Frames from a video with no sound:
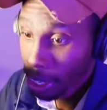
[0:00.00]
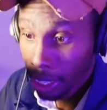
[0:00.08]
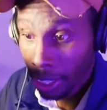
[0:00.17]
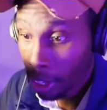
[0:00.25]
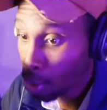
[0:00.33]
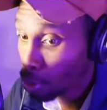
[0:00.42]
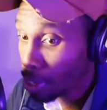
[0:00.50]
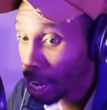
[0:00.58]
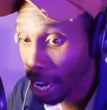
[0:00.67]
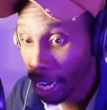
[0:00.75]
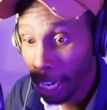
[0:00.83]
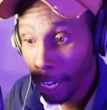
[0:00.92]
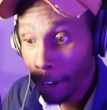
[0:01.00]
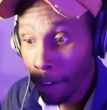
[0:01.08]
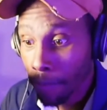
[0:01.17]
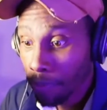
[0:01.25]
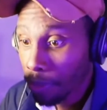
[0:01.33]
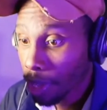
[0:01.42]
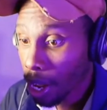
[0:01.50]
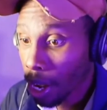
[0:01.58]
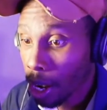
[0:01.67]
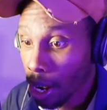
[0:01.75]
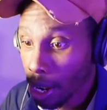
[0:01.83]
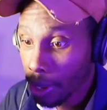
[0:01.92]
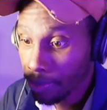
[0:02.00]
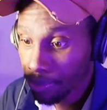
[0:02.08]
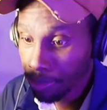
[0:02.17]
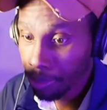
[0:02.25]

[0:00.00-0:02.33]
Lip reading: It's a new day. Then